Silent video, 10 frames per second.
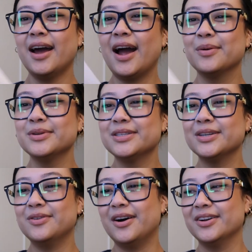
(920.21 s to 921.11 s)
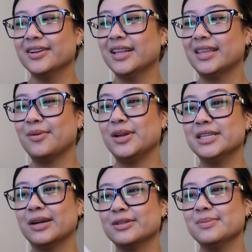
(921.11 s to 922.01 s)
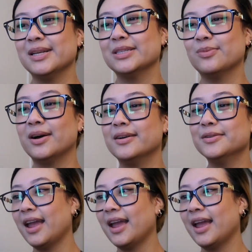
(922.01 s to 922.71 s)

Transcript: I was so honored that they reached out to me as well.